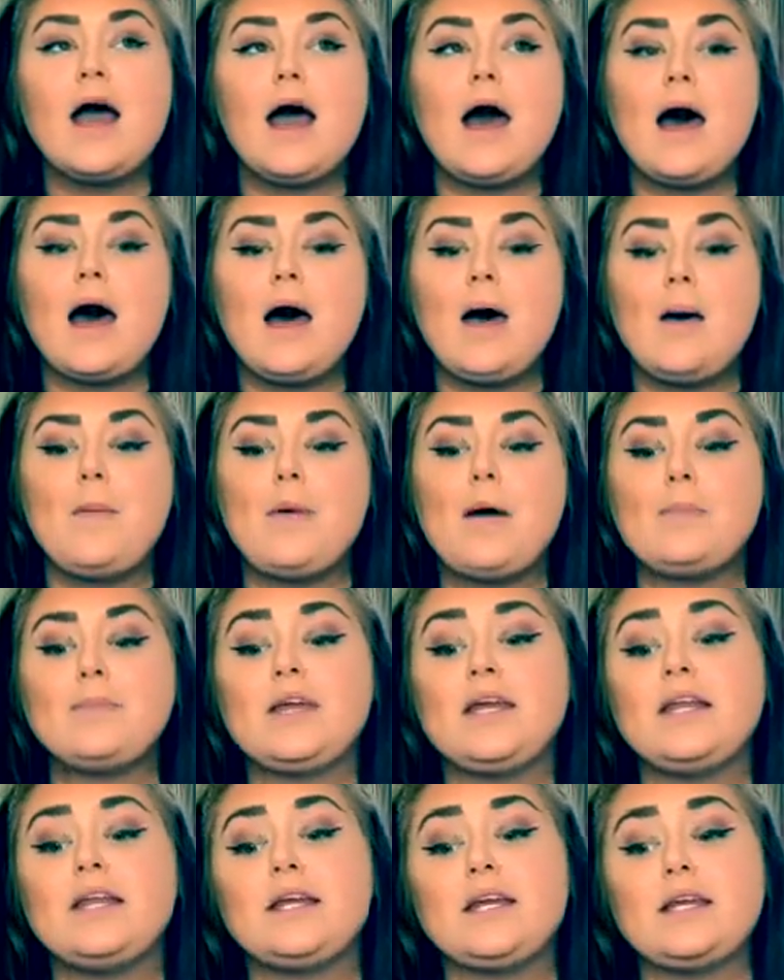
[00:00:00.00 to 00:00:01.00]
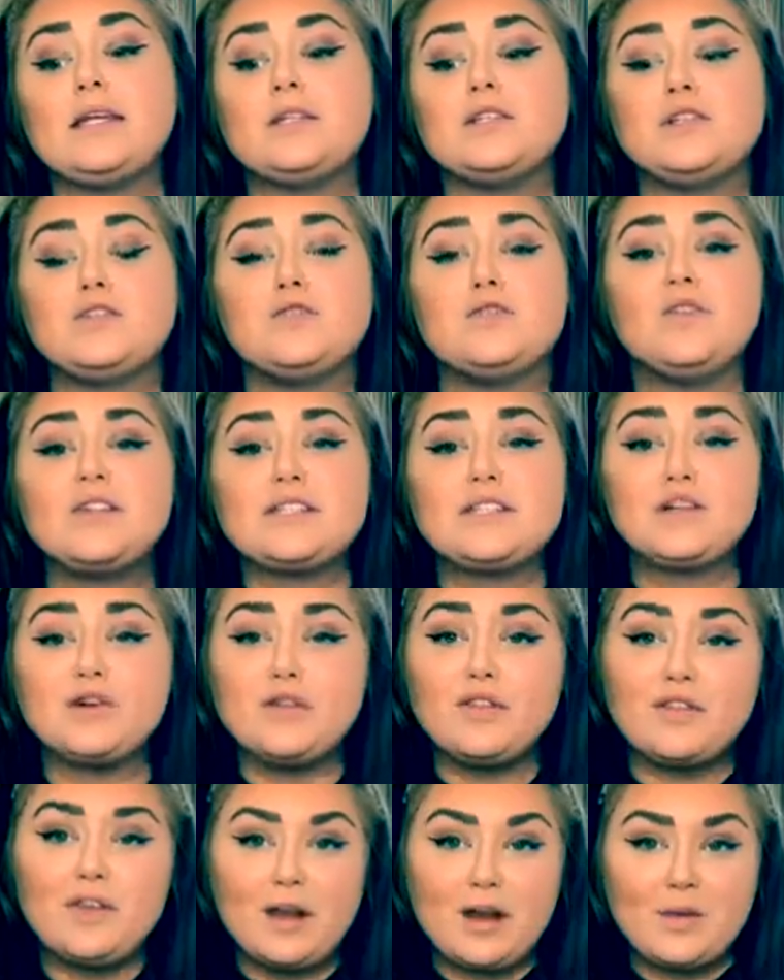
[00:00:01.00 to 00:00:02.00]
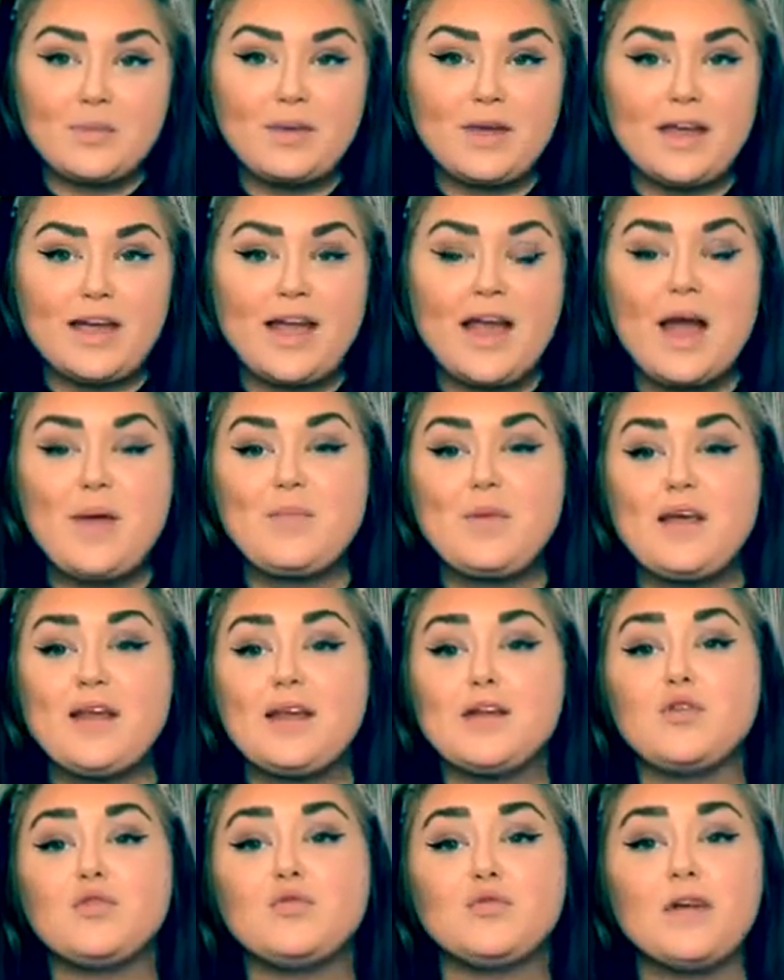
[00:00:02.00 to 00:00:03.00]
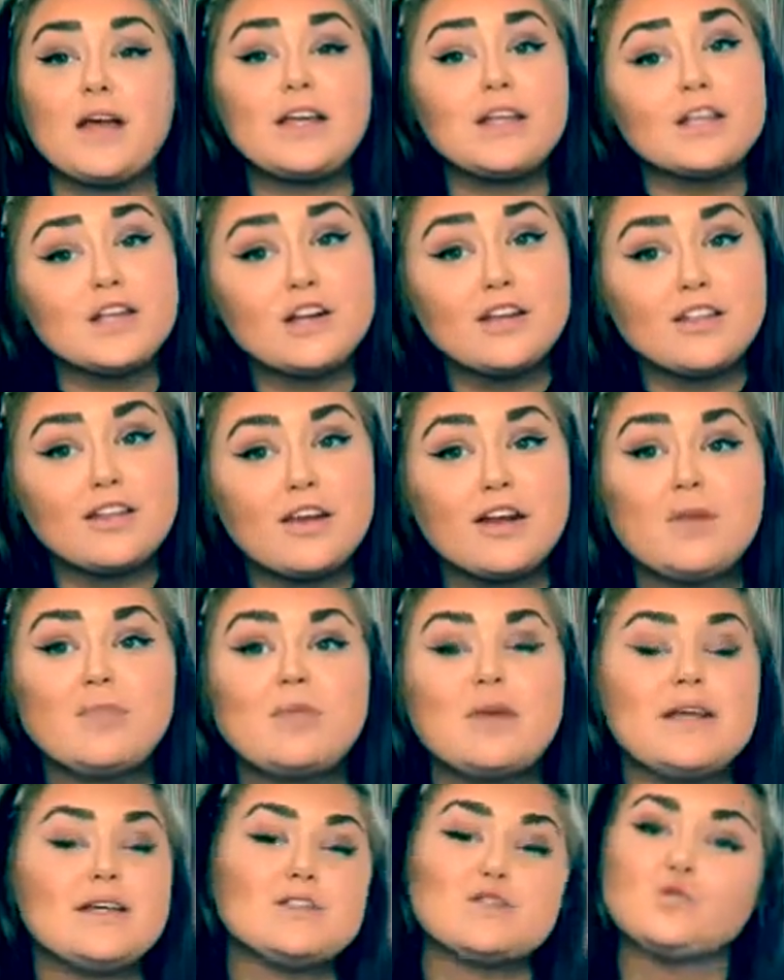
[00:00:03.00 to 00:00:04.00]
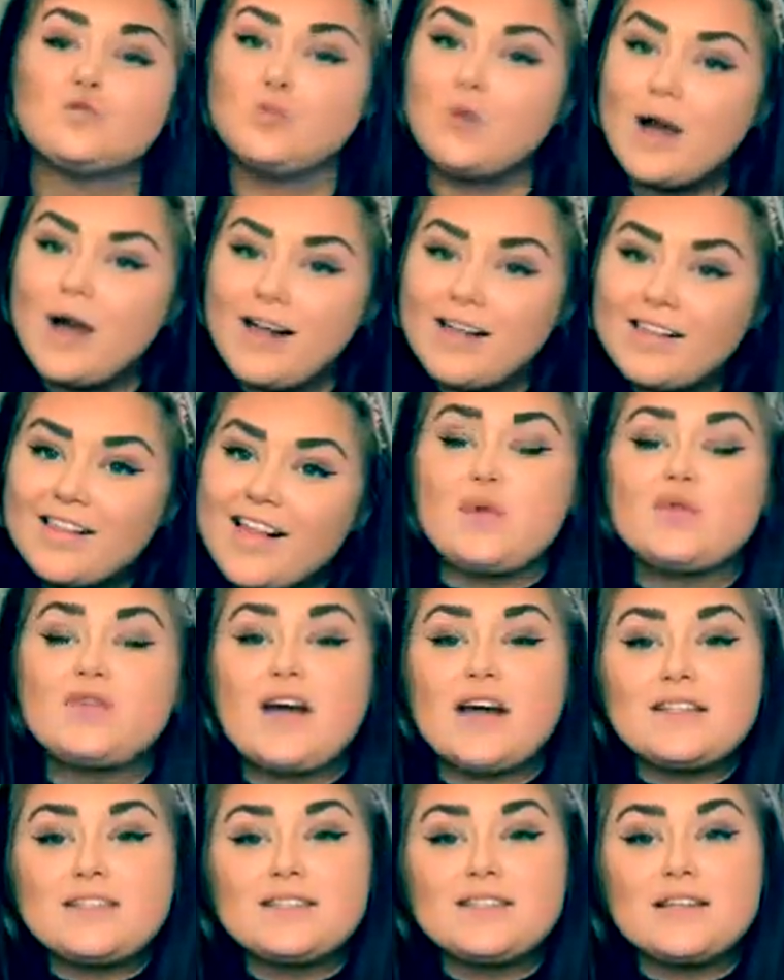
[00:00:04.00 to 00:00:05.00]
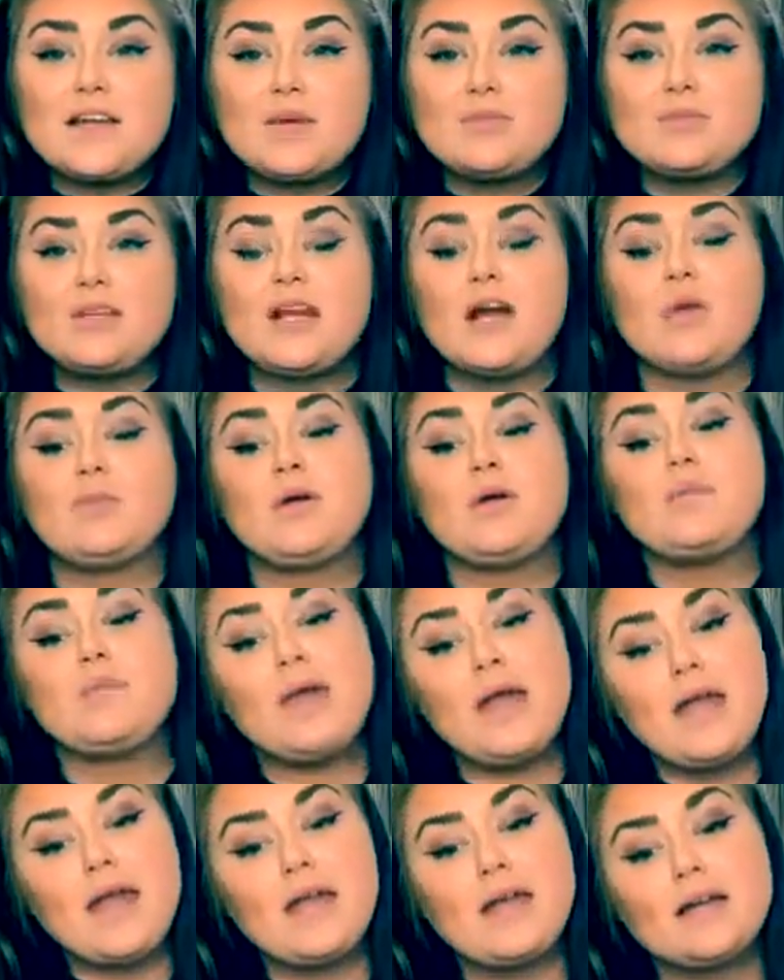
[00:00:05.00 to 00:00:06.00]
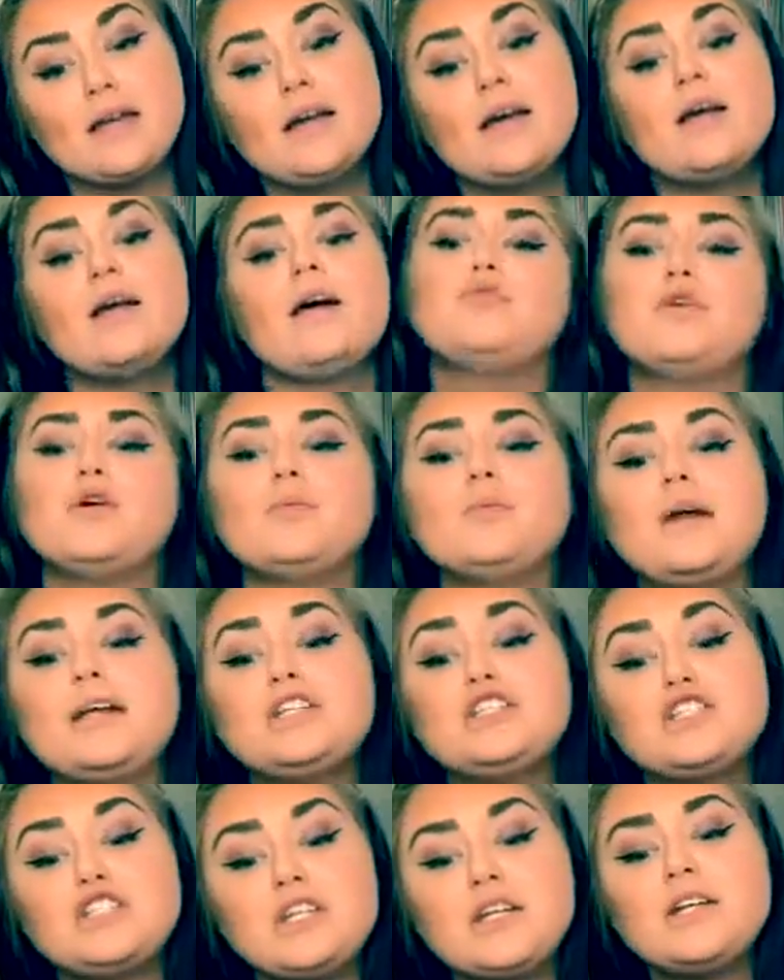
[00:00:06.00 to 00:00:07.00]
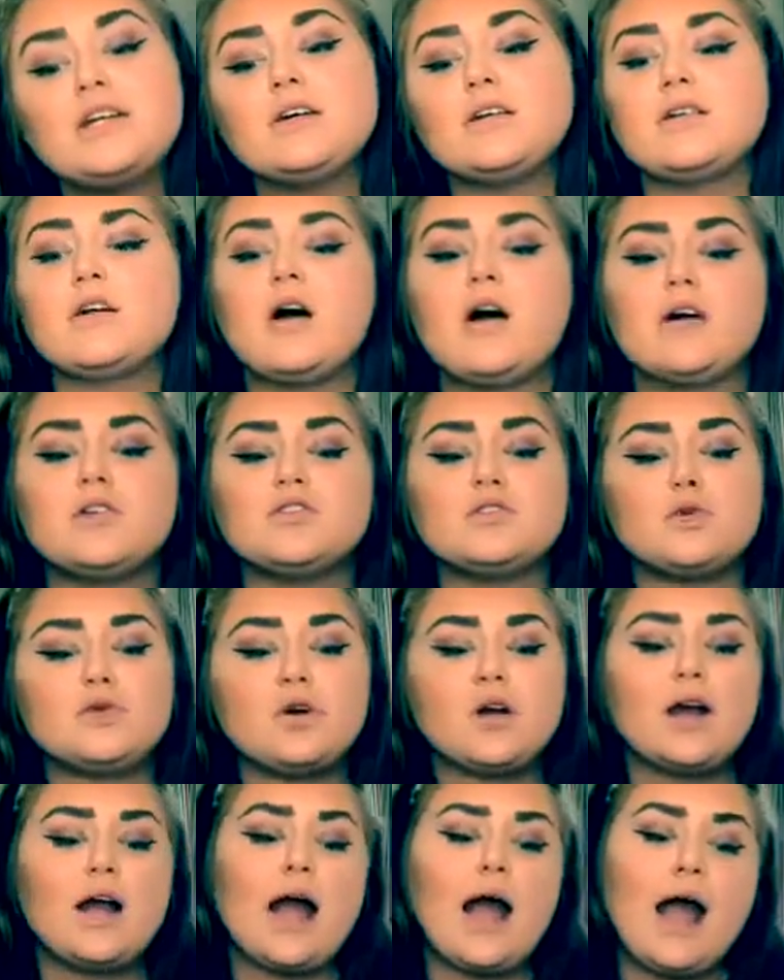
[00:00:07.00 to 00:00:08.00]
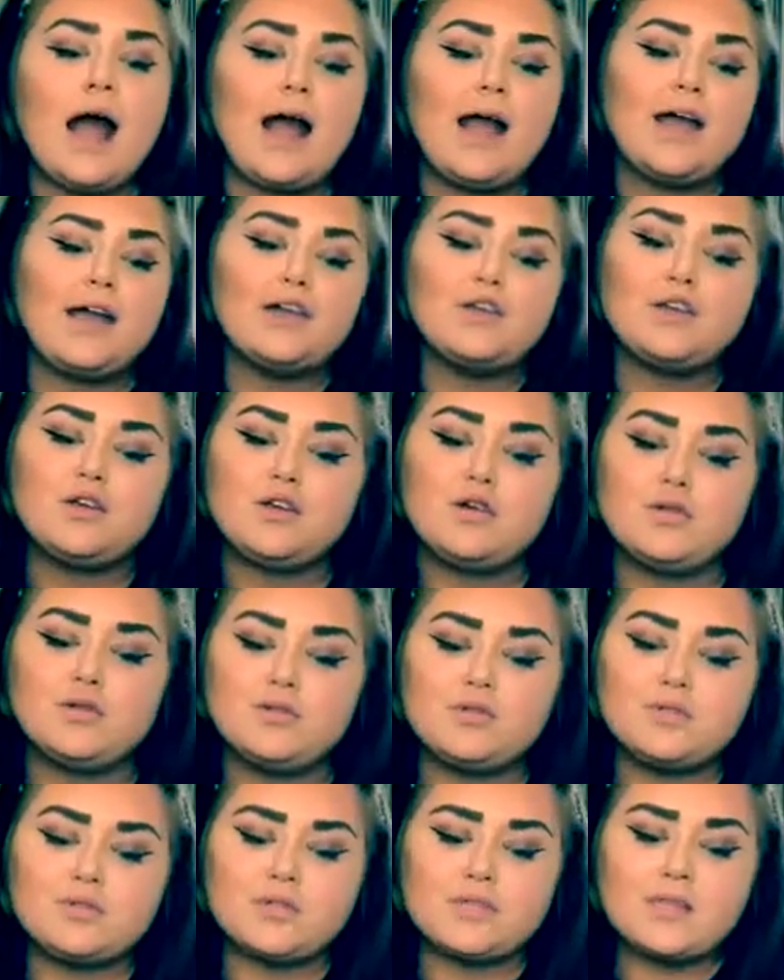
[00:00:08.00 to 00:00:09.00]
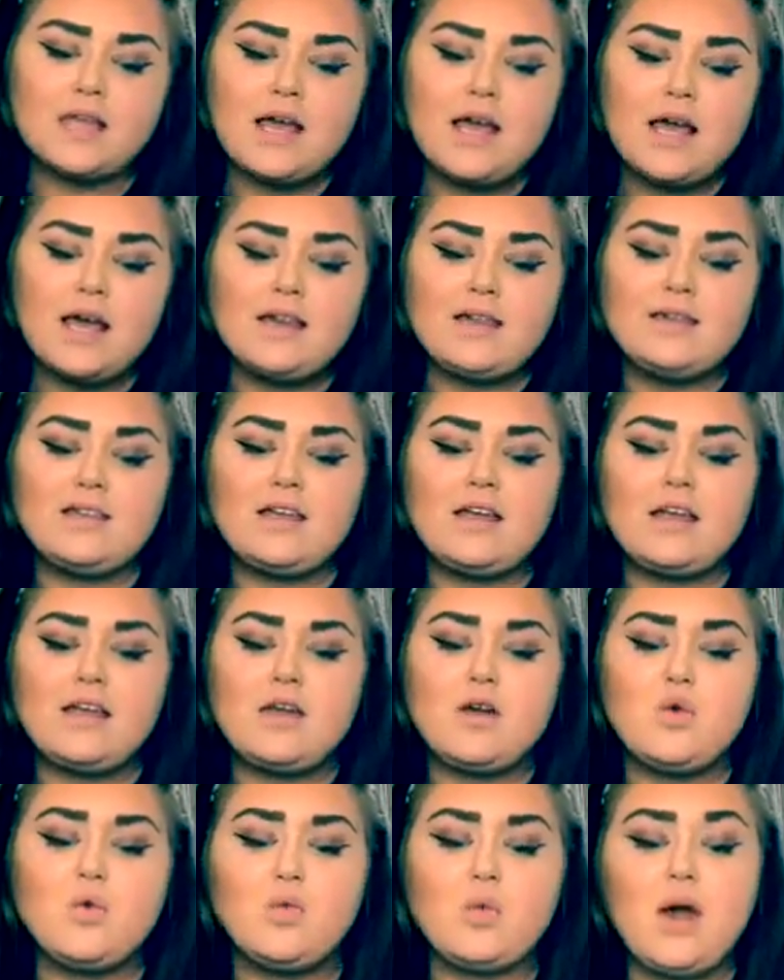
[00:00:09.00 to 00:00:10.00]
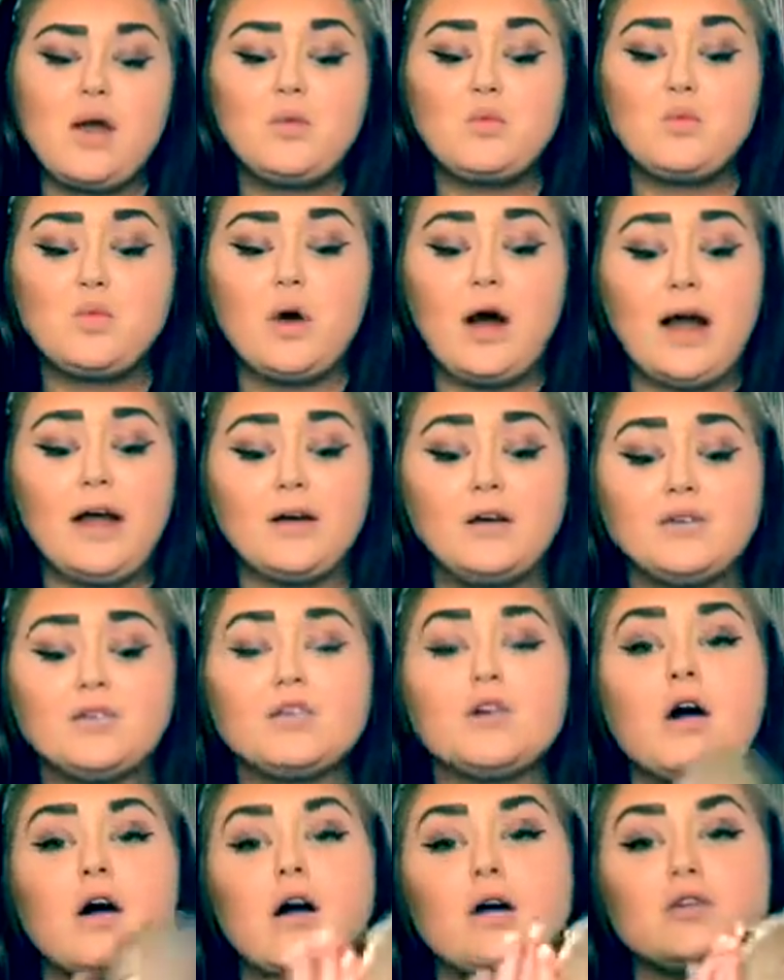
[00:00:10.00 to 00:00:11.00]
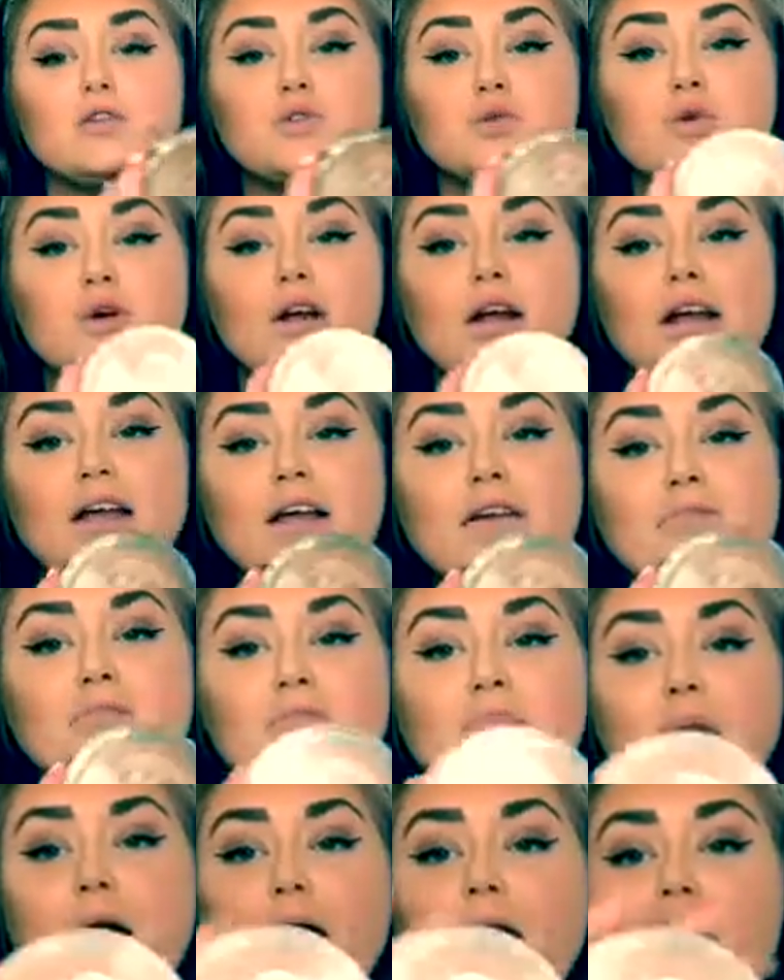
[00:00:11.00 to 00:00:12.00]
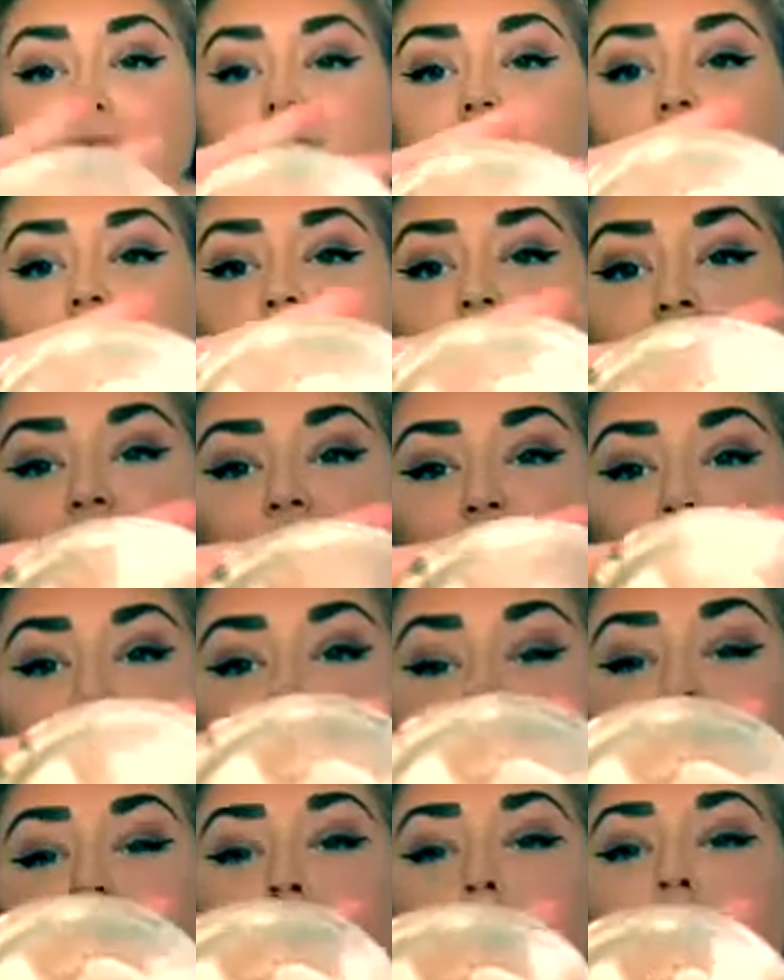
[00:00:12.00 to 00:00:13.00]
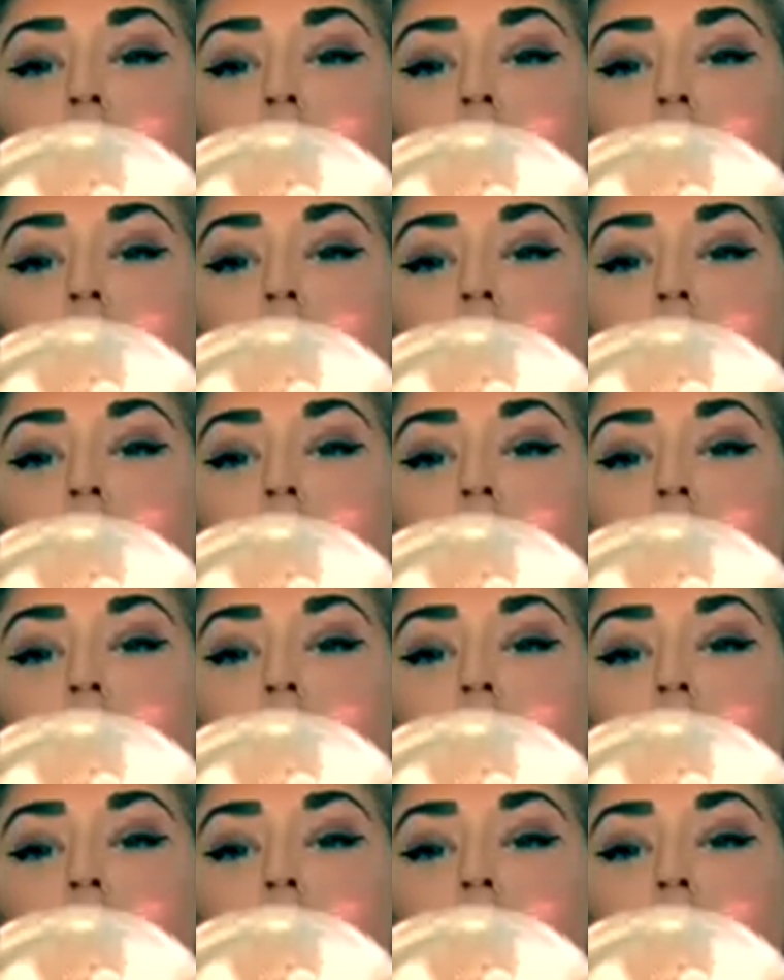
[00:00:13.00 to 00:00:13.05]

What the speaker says: I'm getting into physical therapy. I'm in regular therapy as well. That's the update on my pain. For my cheek contour, I use the Wet n Wild contouring palette contour.